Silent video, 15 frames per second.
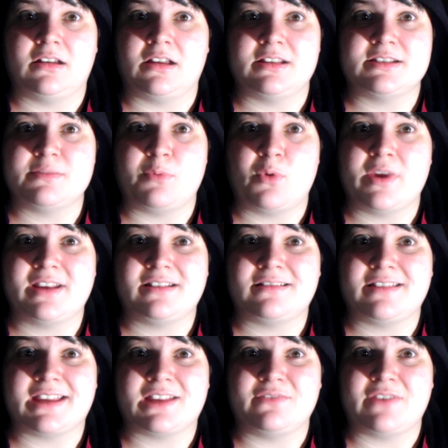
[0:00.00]
It's a
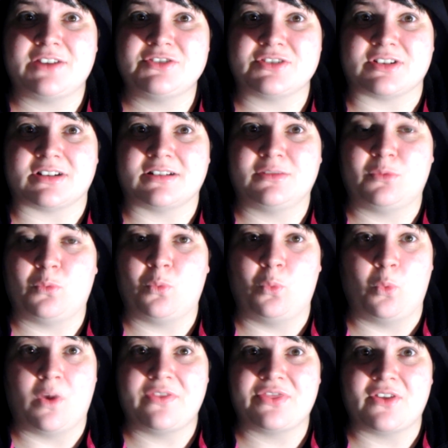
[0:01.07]
point-and-click adventure.
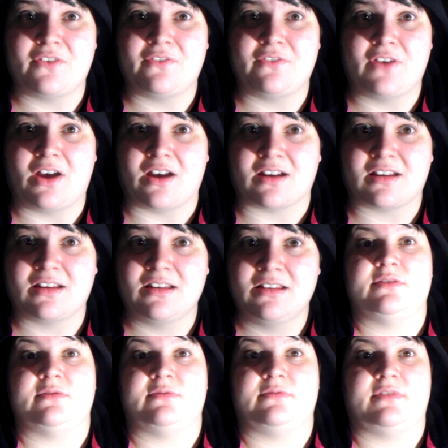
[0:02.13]
What the fuck?
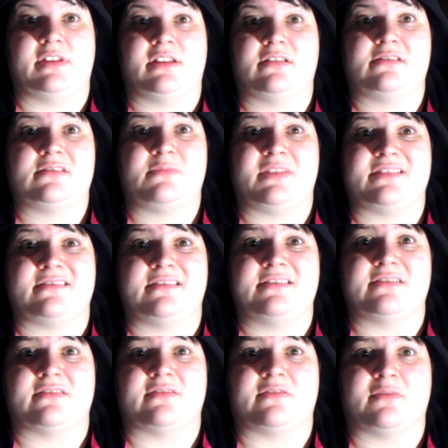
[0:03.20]
So thanks to my
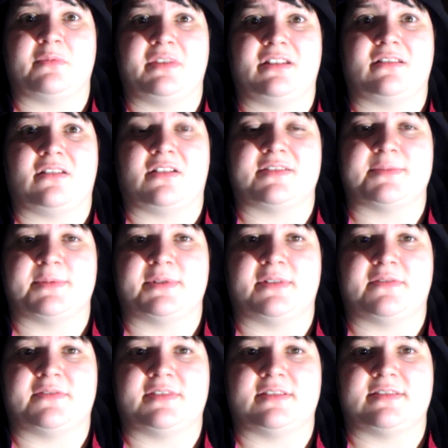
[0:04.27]
sister for being awesome
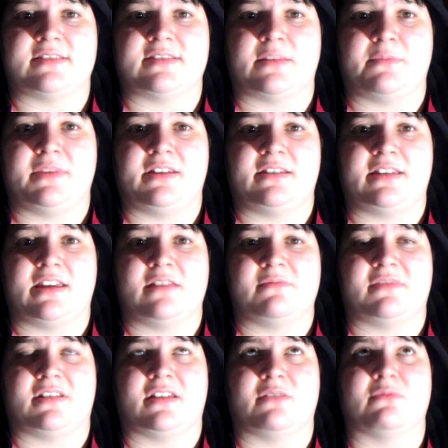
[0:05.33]
enough to send me a game
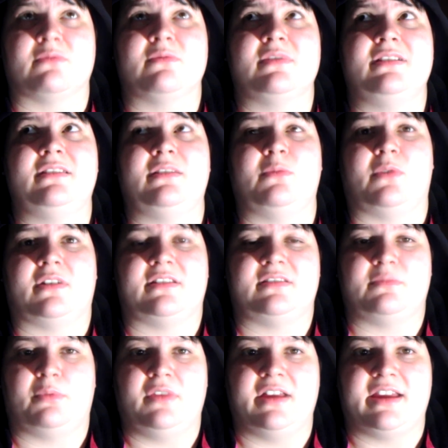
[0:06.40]
that I really wanted to
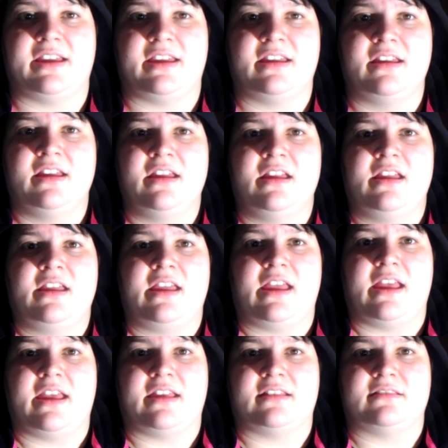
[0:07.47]
play,
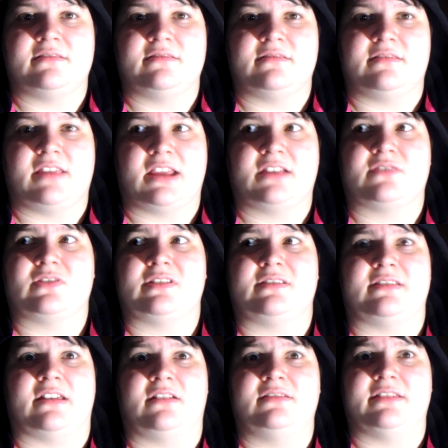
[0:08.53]
and thanks to
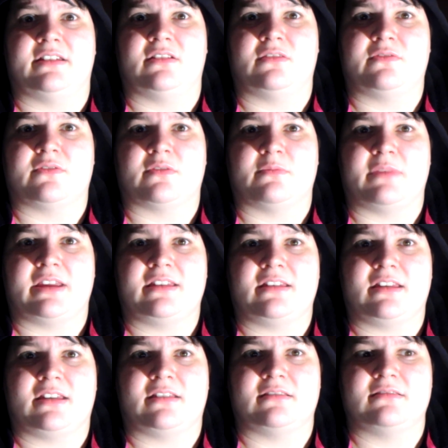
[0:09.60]
Telltale for making
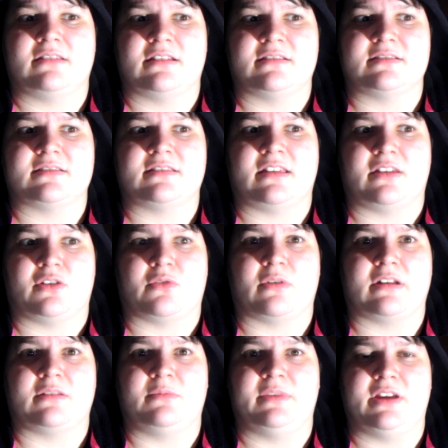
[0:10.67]
it as
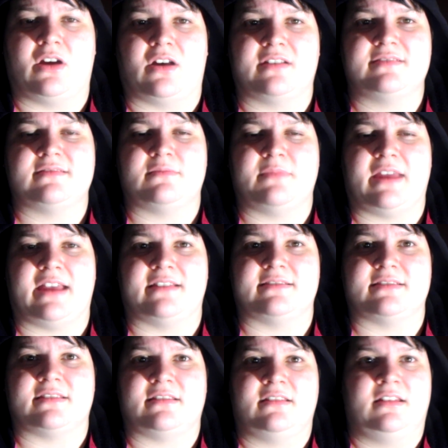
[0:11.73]
incredibly awesome as
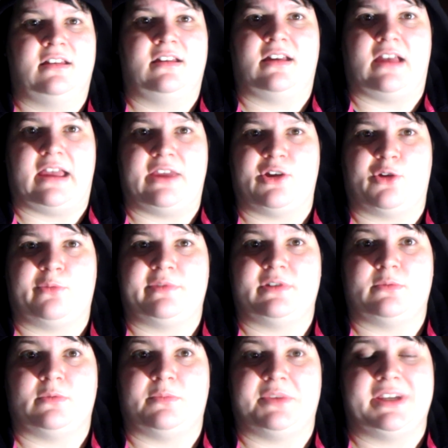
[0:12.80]
I hoped it
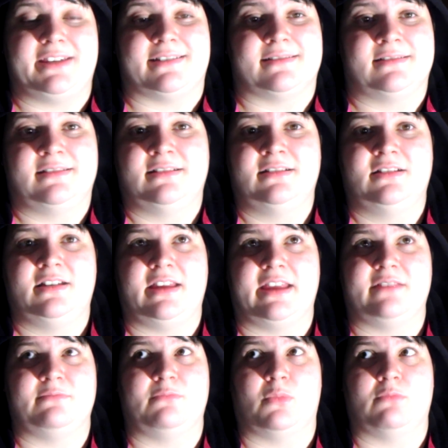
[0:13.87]
would be,
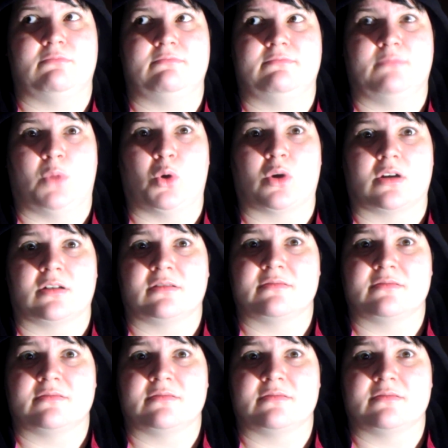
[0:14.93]
and more